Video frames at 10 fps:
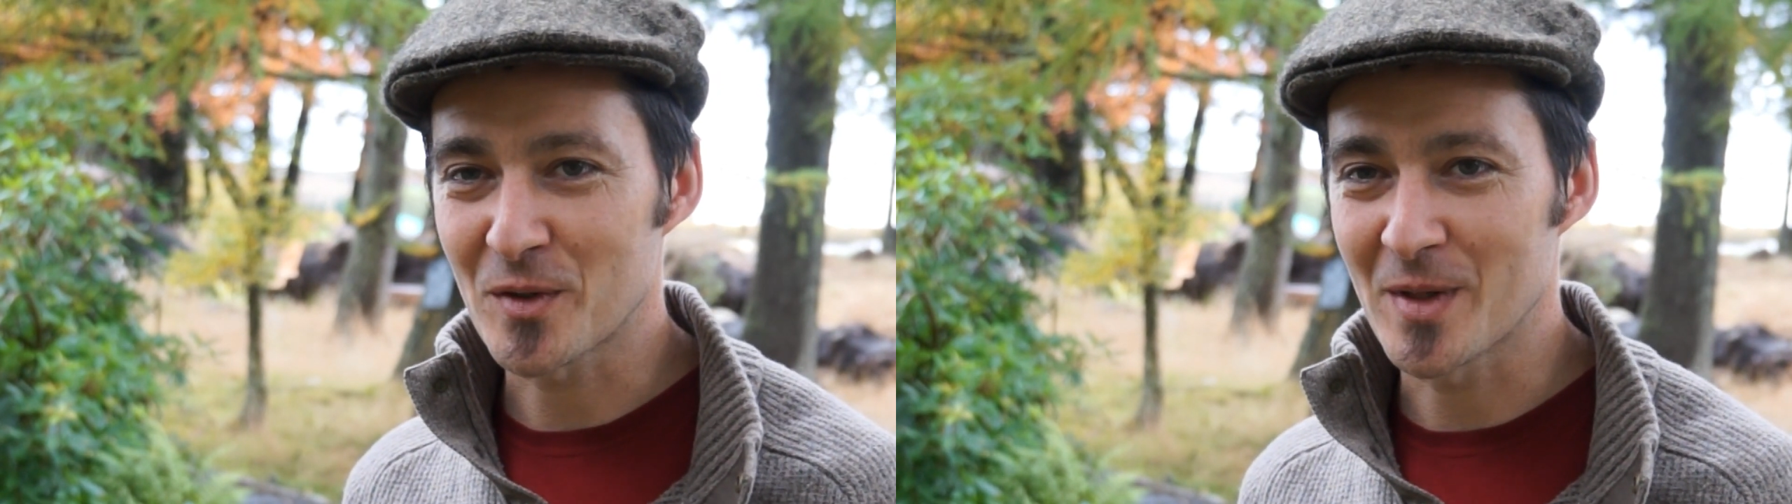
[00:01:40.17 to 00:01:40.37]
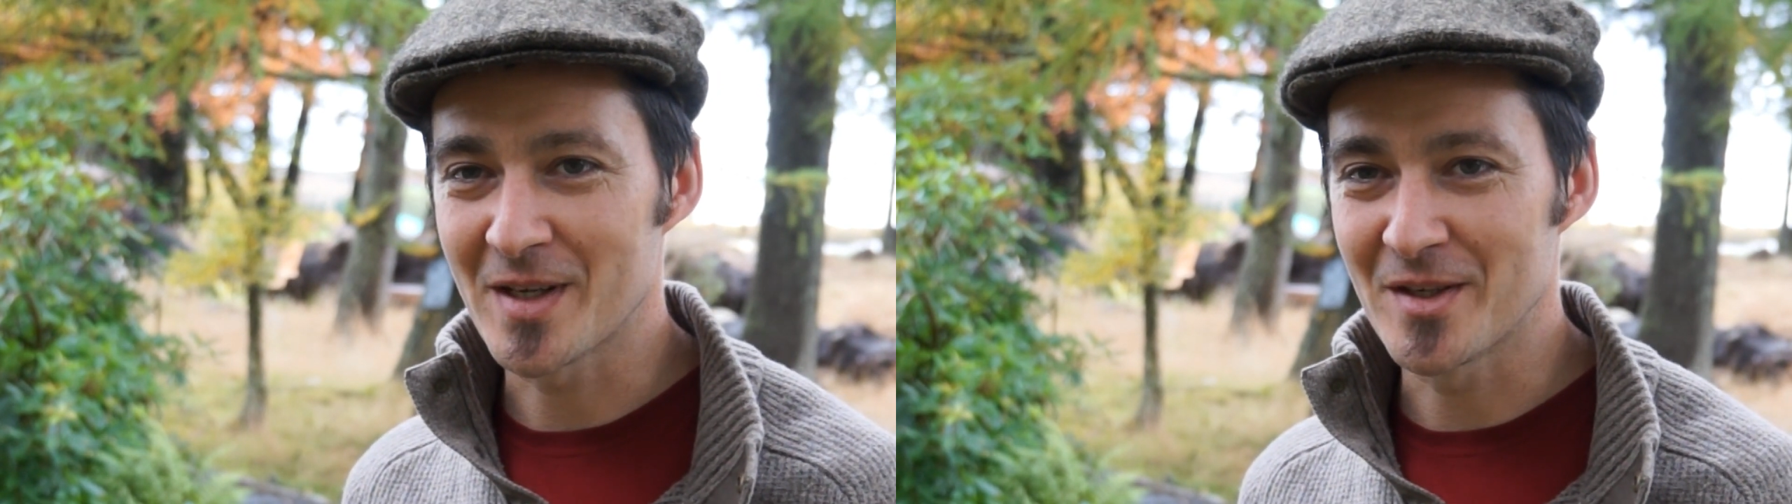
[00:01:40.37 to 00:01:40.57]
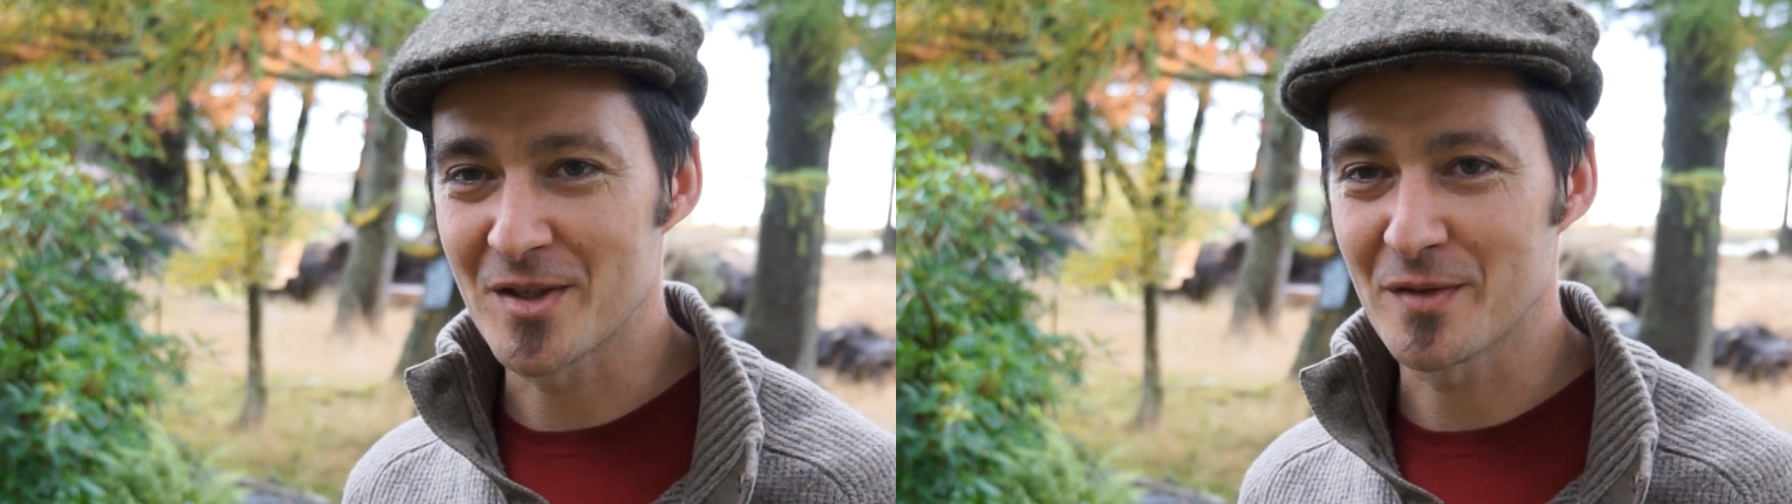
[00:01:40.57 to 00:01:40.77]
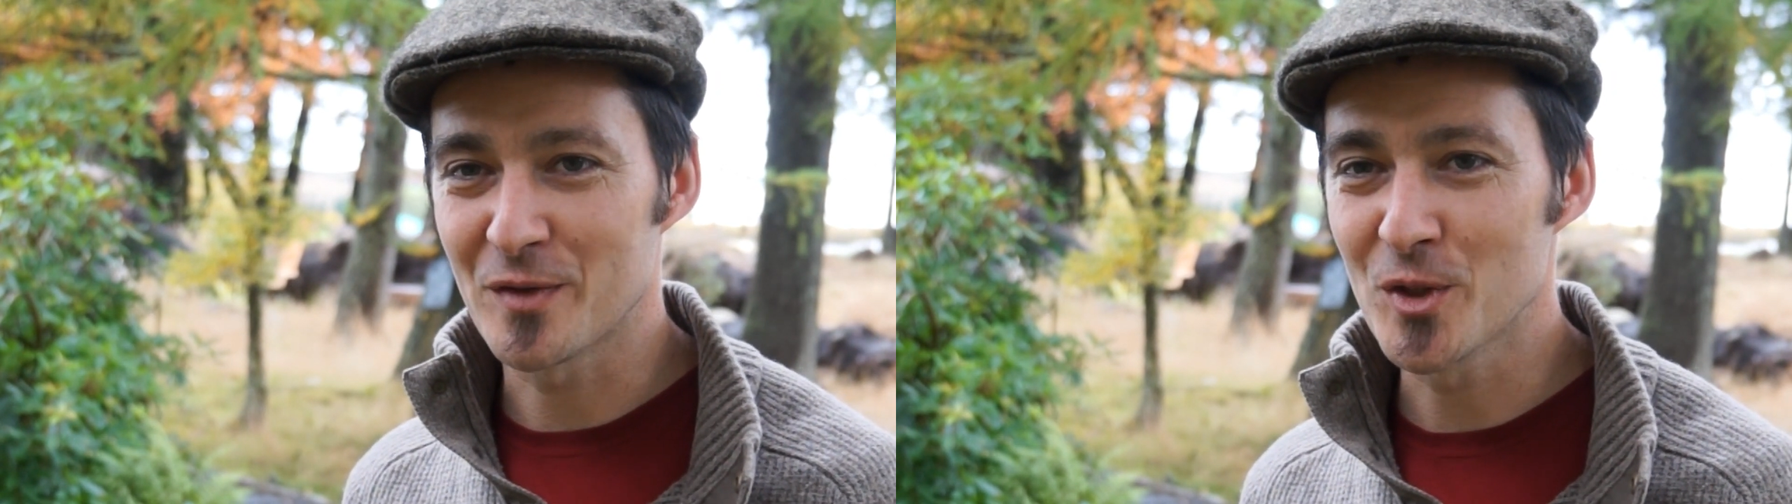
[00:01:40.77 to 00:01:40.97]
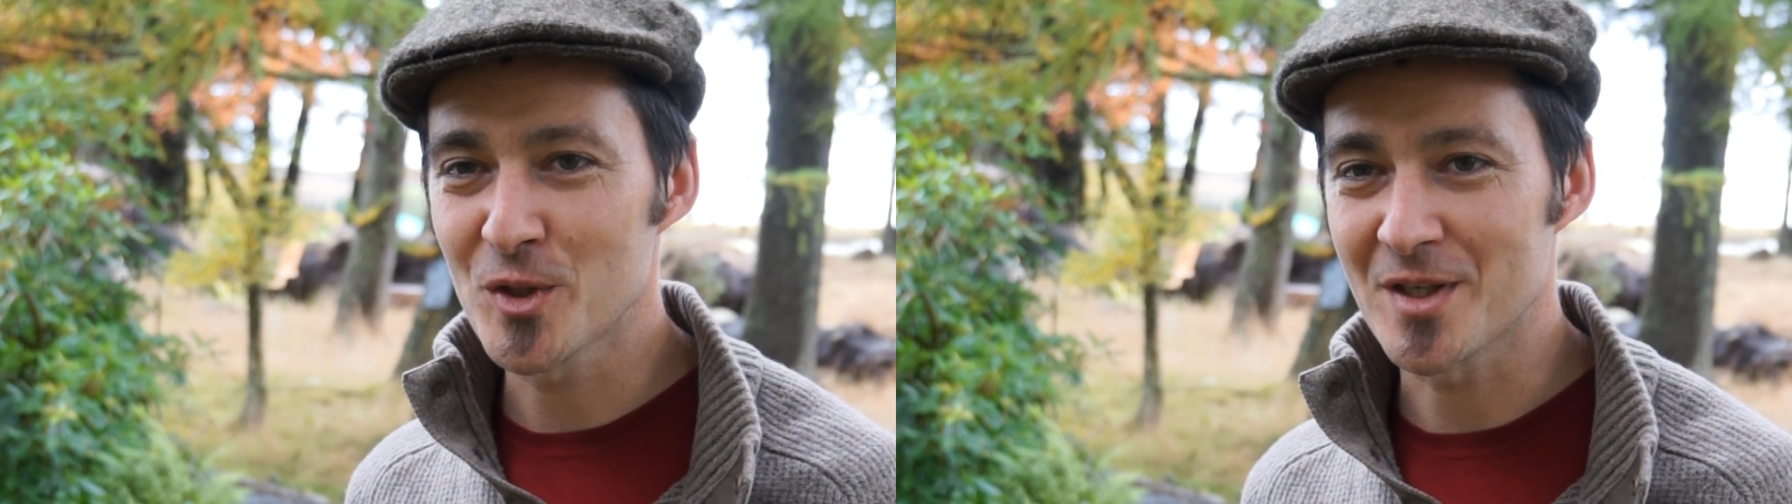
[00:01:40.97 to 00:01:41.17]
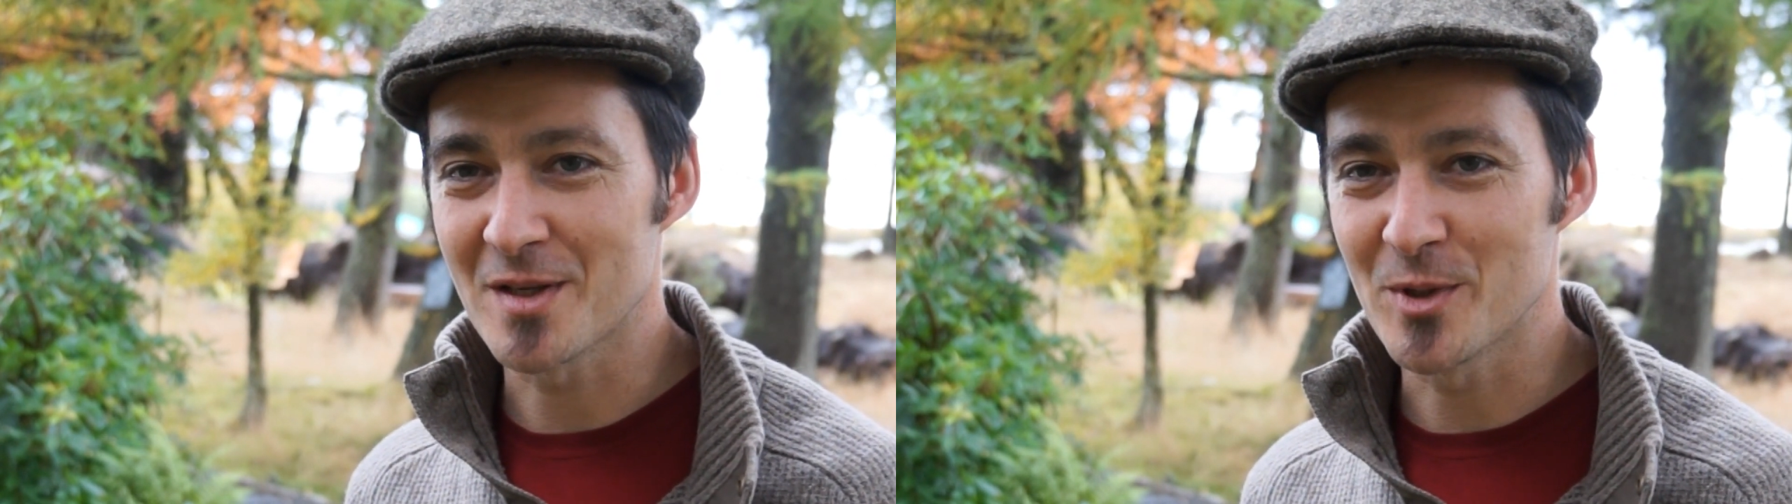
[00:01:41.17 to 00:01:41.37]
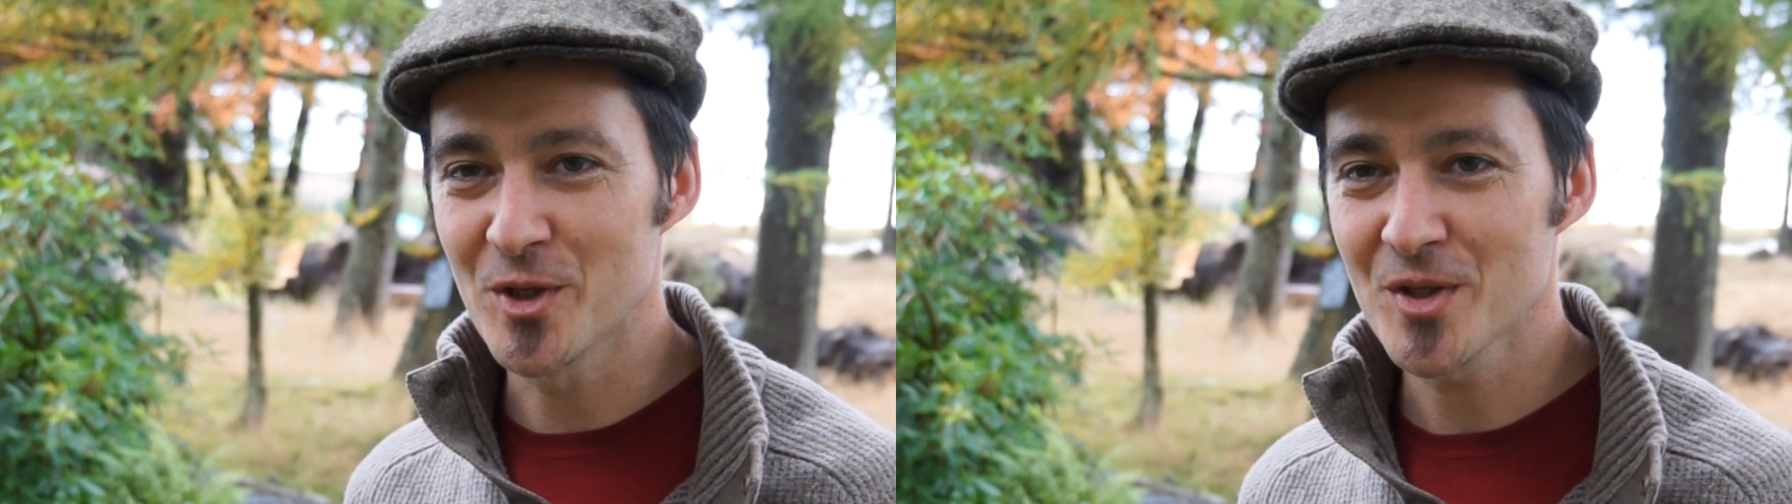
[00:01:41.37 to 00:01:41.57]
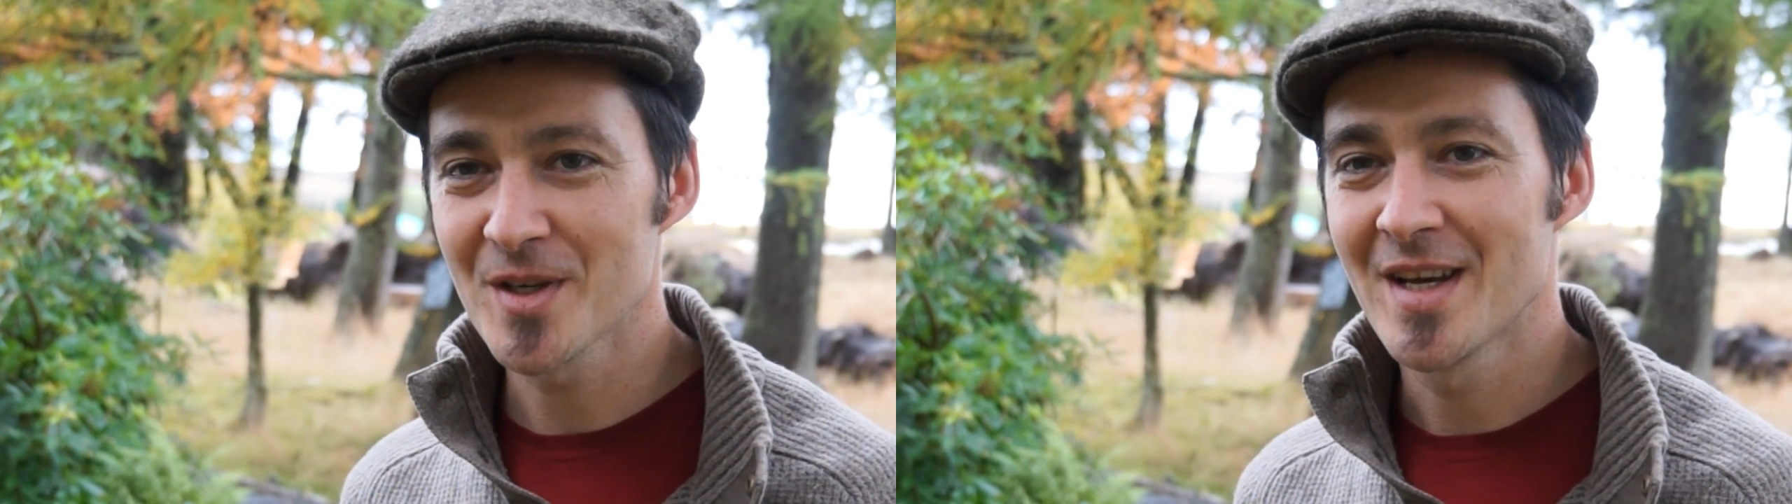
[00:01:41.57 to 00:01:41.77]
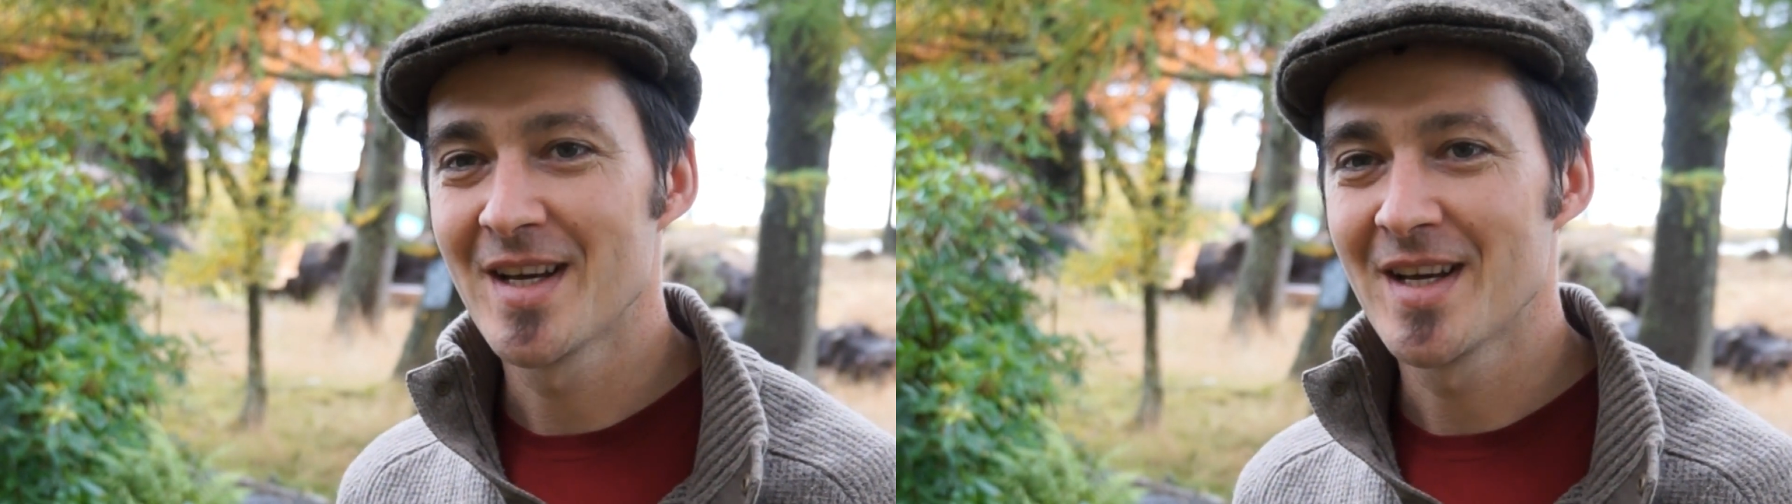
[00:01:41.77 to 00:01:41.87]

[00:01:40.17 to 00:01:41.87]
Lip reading: quite a years of use and abuse.